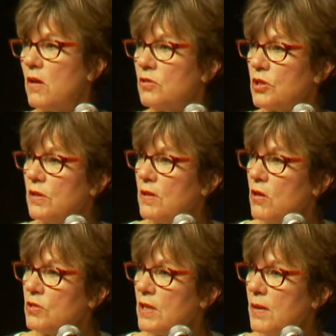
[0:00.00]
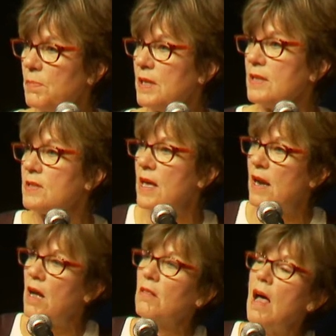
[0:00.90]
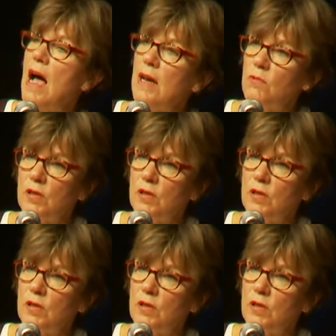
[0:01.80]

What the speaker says: to those companies that align